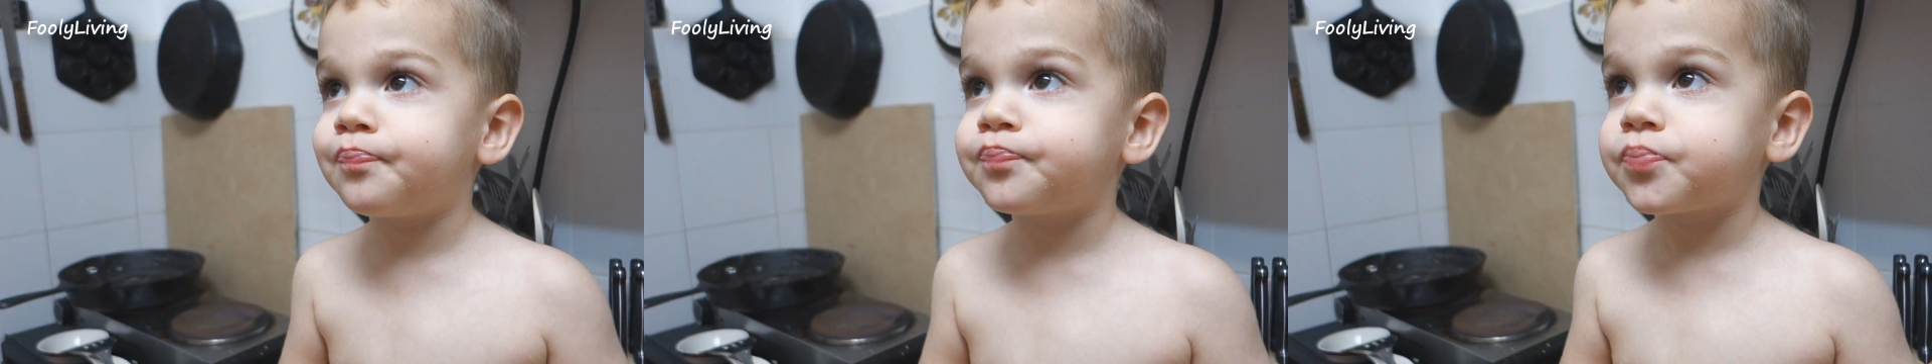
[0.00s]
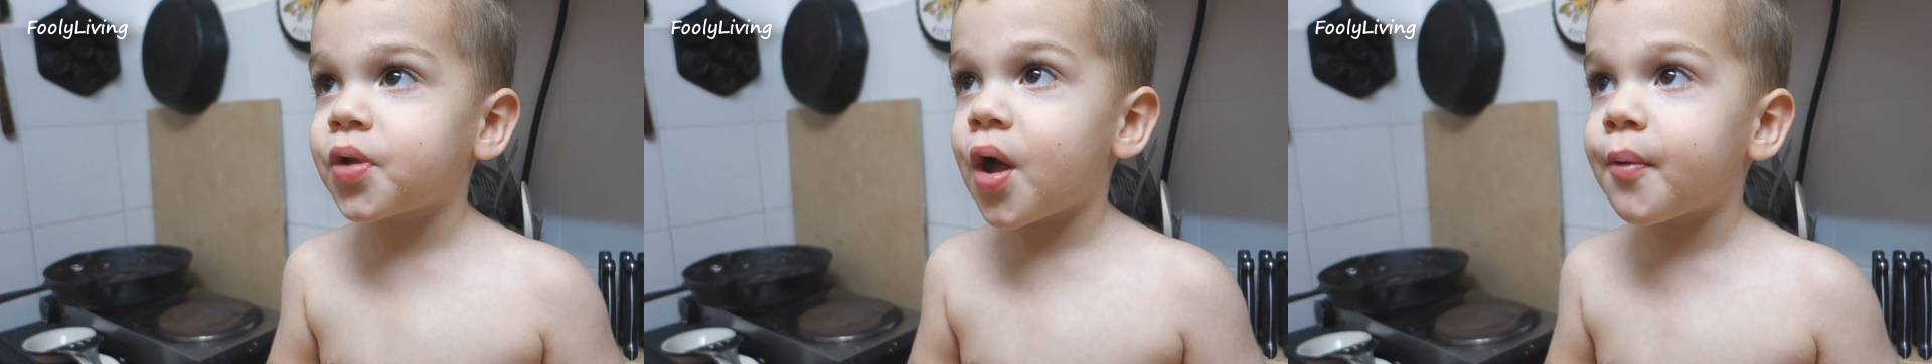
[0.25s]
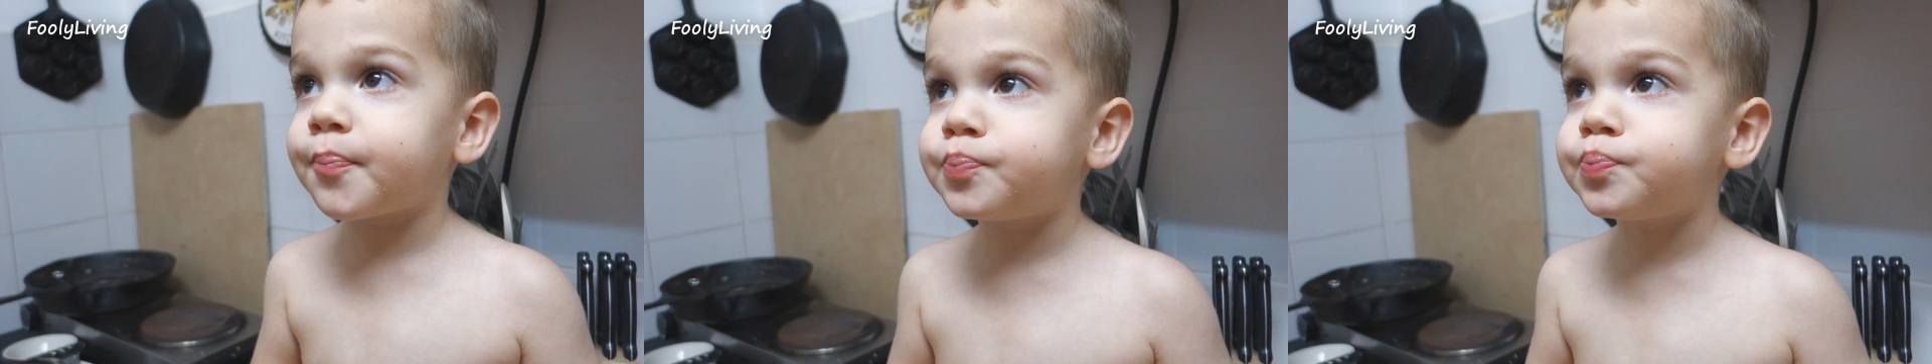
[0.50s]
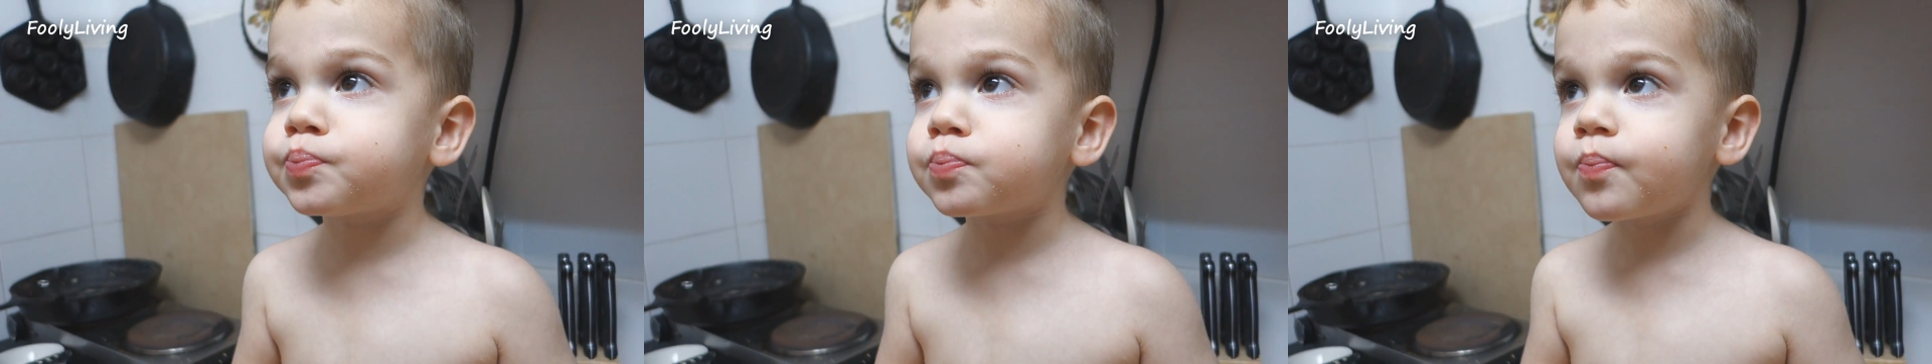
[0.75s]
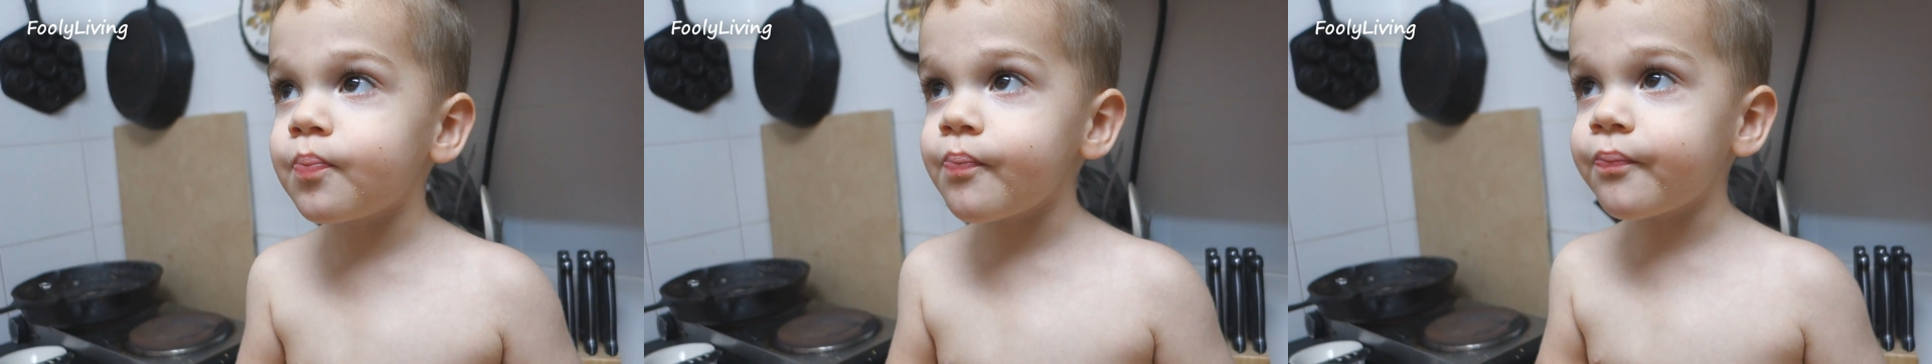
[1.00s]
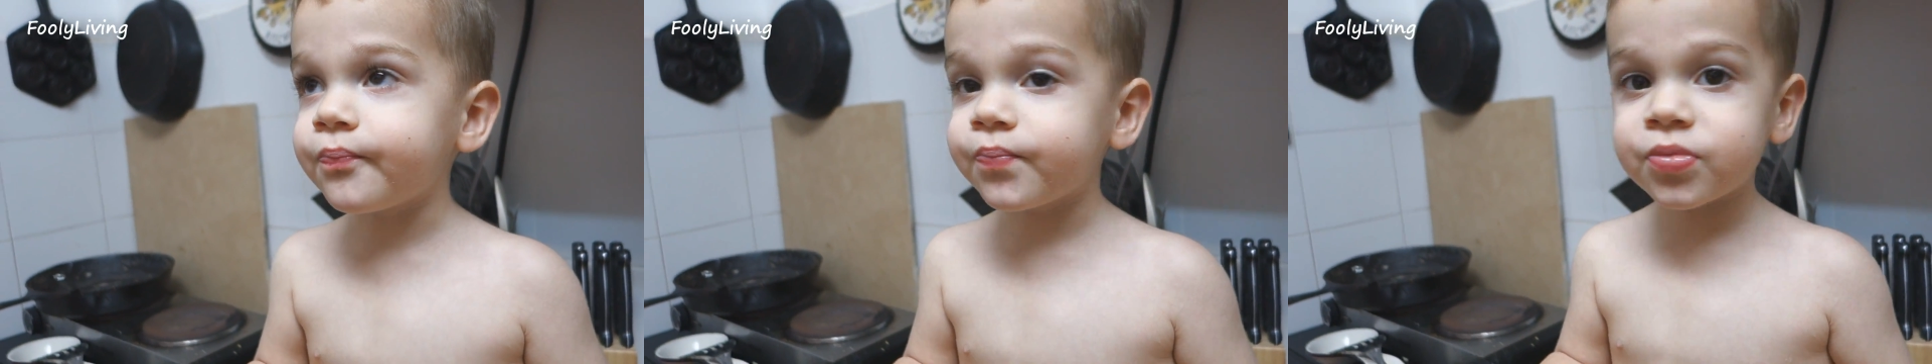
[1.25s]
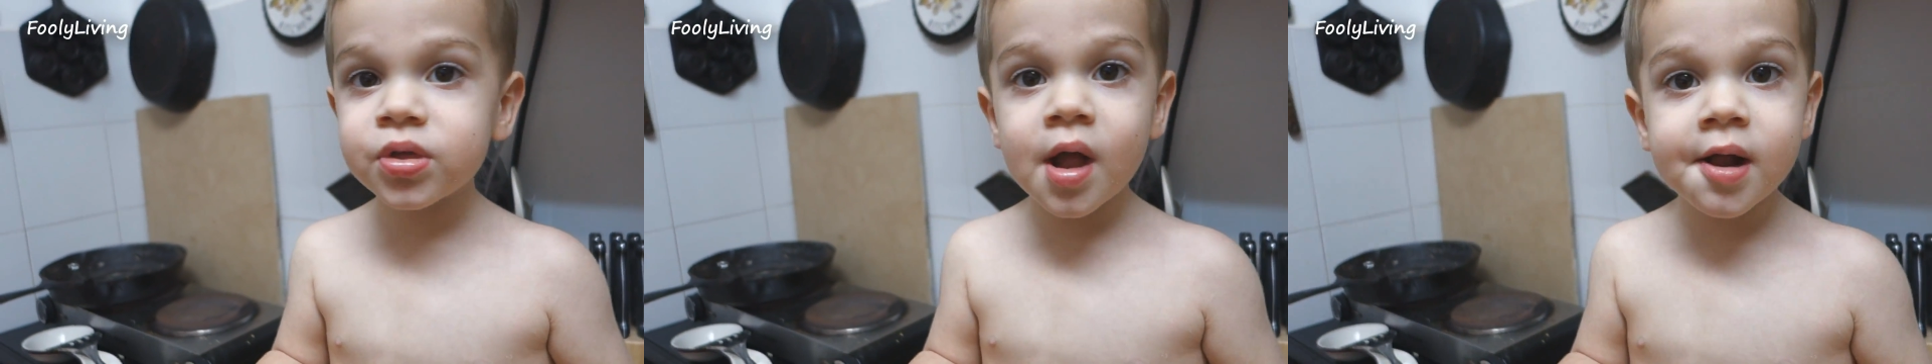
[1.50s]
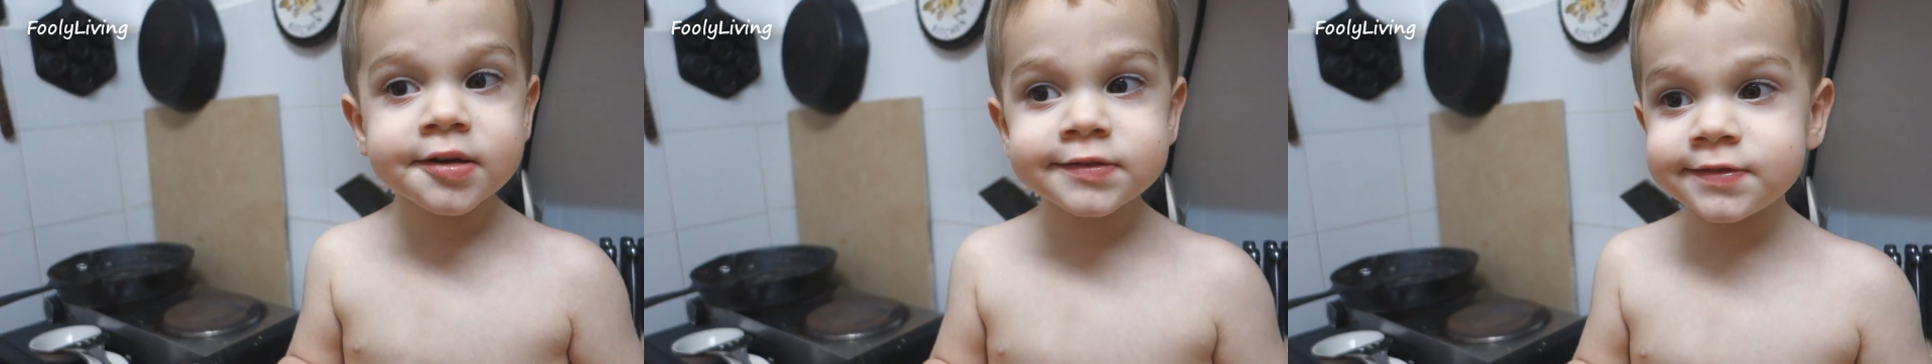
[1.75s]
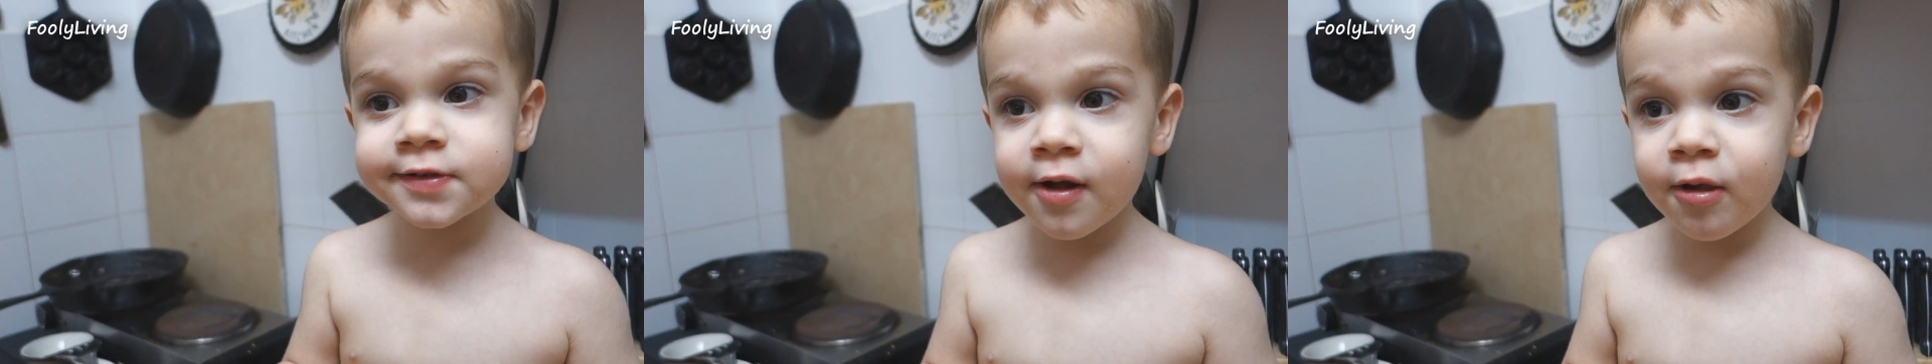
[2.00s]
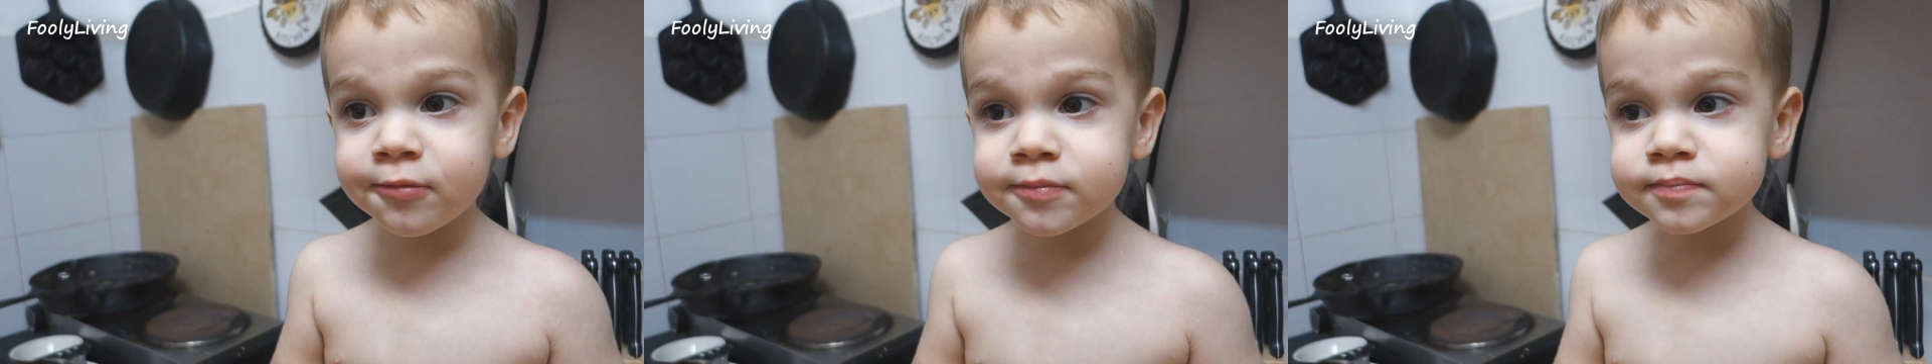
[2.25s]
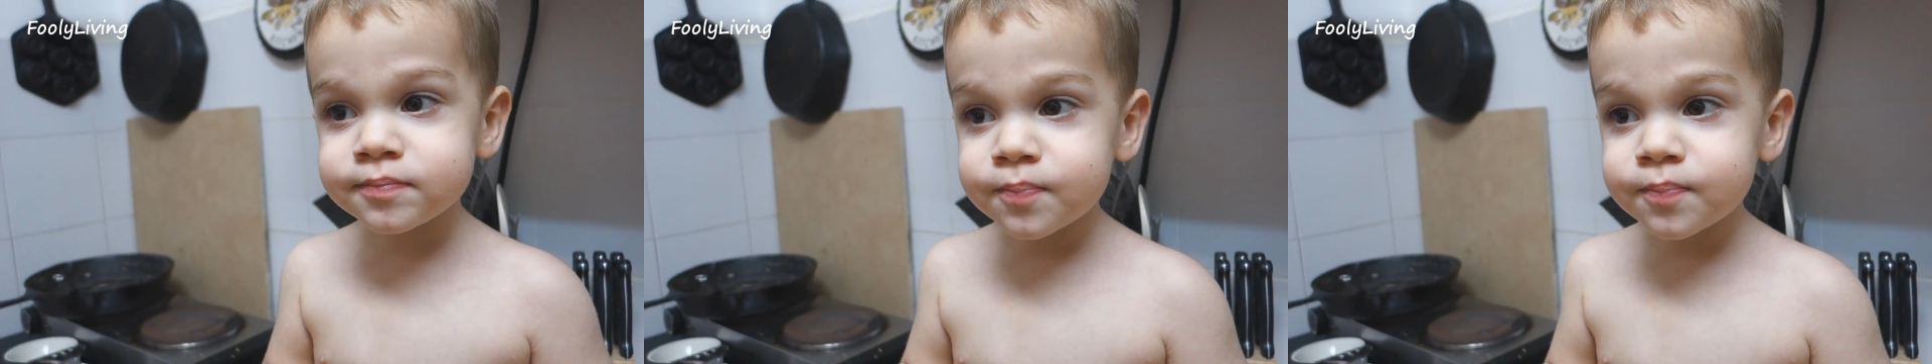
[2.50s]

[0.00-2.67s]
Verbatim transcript: little mockingbird with me wherever I go.